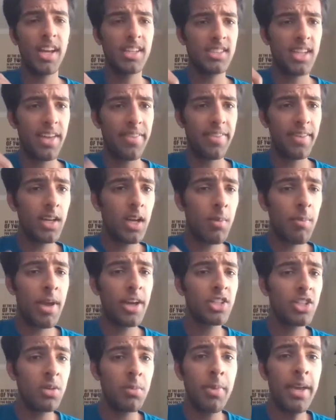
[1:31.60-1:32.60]
Okay guys, I think
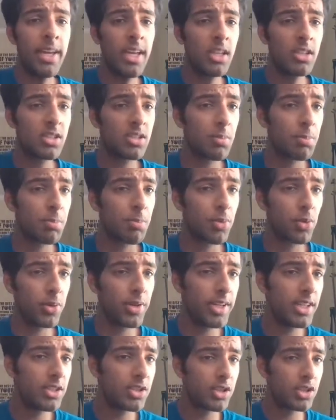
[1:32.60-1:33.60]
I'm actually making some
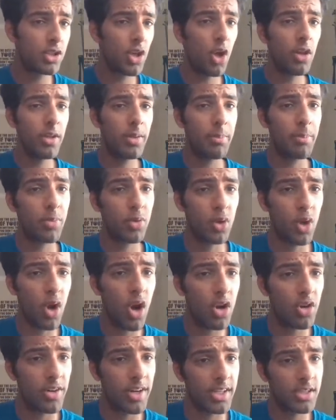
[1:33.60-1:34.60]
pretty solid
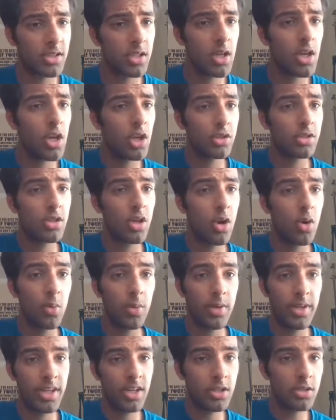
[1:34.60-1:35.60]
progress.
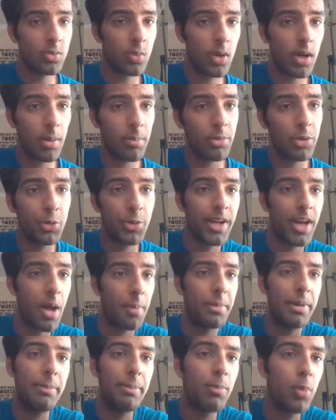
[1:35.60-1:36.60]
So here's what I'm
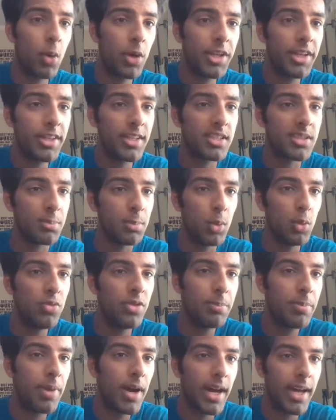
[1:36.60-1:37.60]
doing. I'm importing this
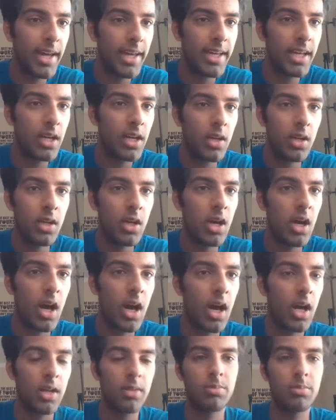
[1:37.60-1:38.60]
MoviePy
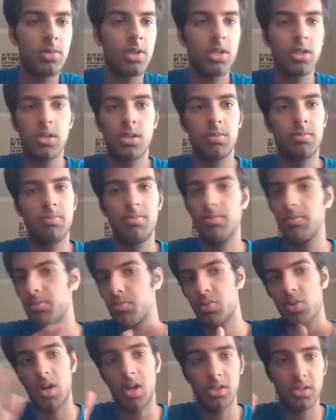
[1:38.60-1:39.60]
uh, to
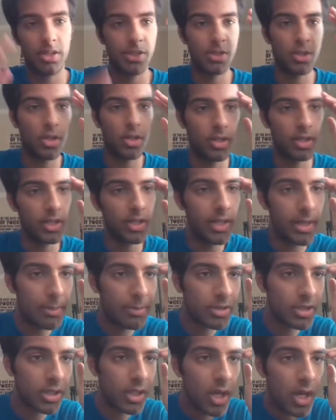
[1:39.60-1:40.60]
process all the
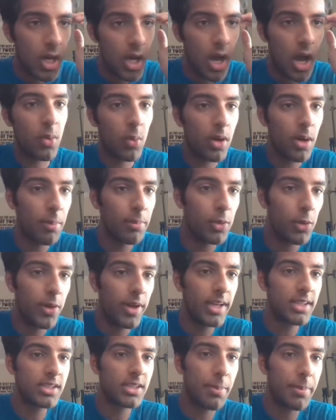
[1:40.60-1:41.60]
clips. And then what I'm
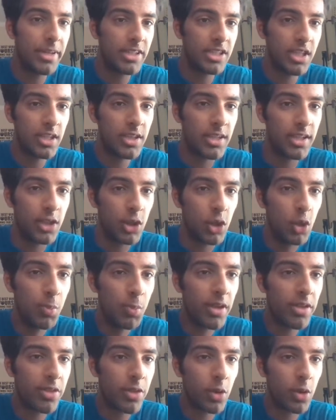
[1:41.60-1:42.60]
doing is I'm basically
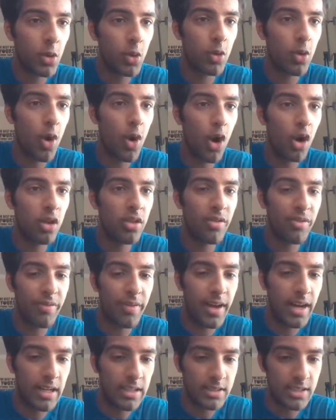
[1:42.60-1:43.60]
looping through all
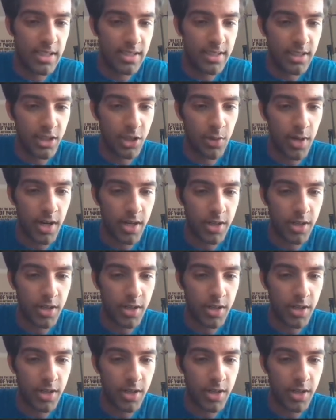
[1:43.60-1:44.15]
the files in the